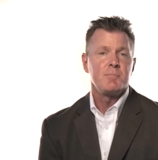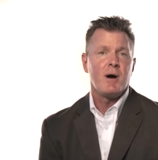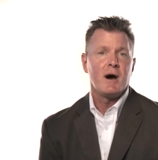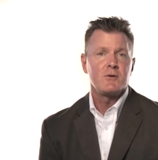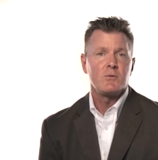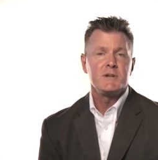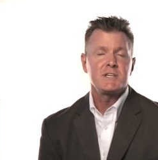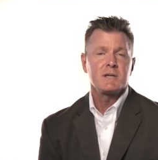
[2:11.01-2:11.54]

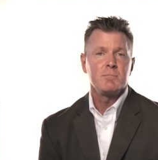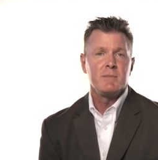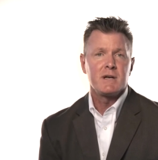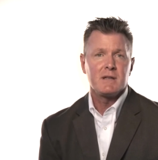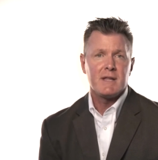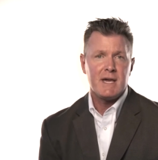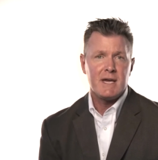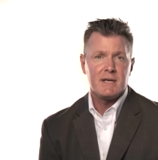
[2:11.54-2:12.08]
upon reaching
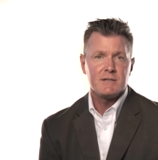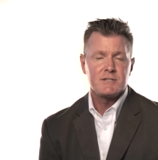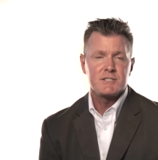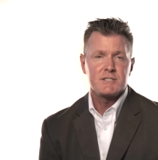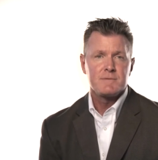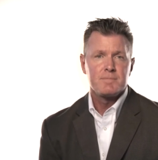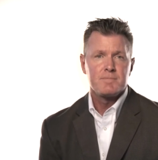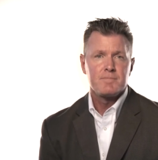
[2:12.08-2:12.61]
middle
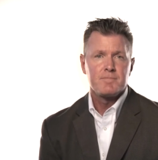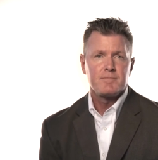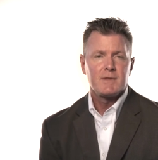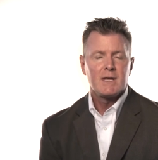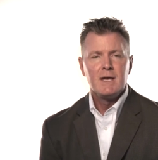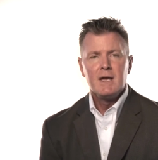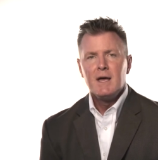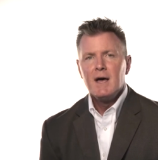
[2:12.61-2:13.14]
age.
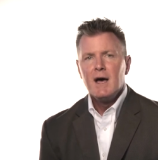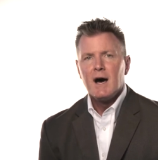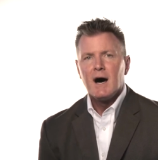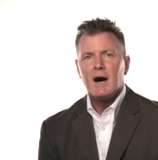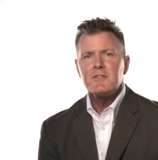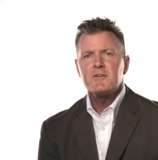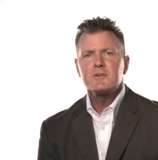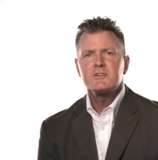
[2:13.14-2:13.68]

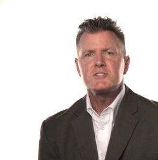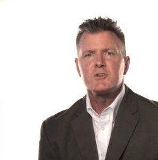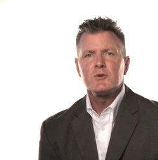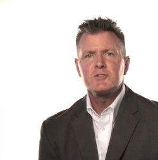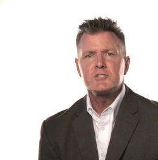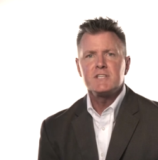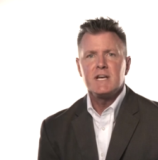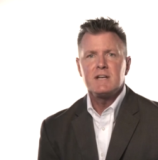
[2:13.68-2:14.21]
Other
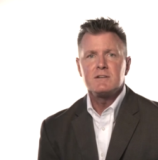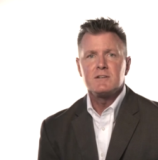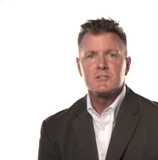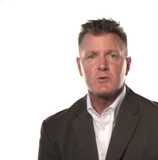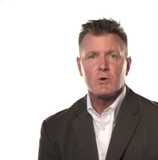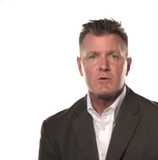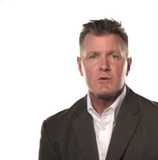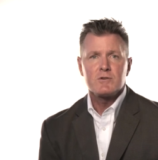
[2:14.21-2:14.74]
associated
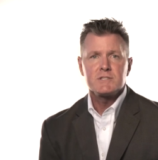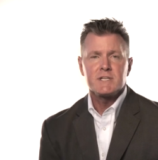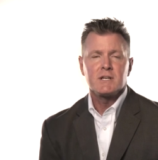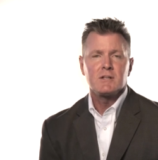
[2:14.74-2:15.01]
disorders